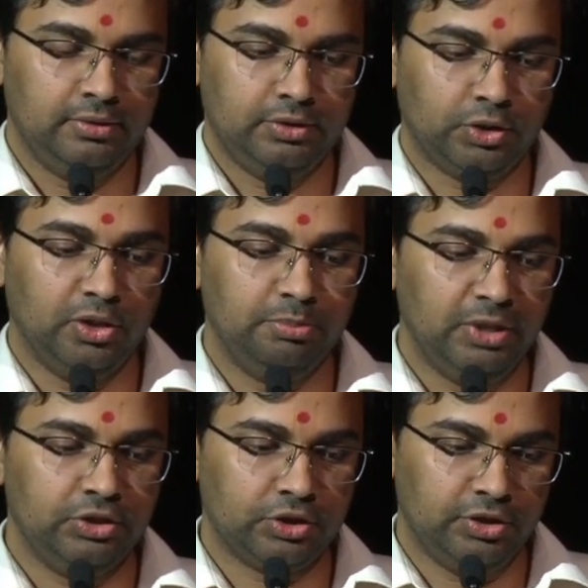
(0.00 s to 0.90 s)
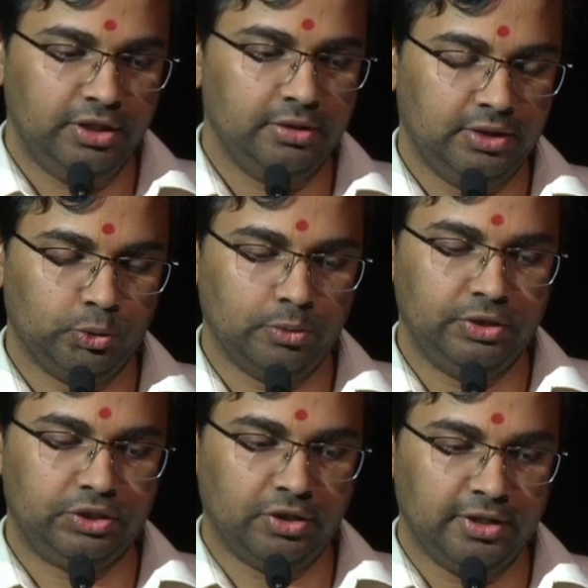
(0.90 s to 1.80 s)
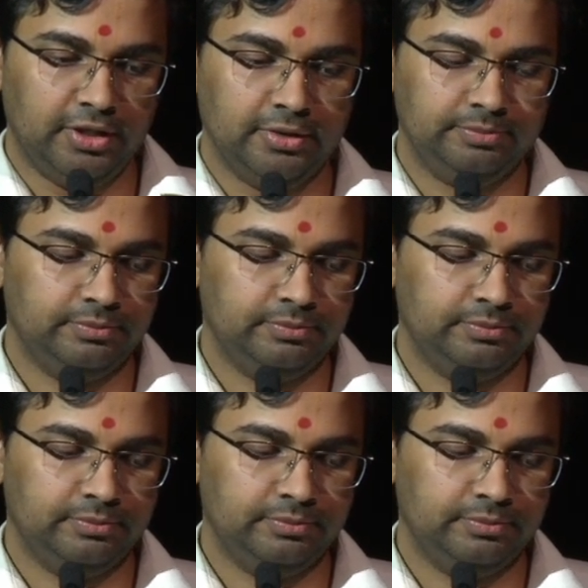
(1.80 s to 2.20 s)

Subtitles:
So in Midjourney is where we started.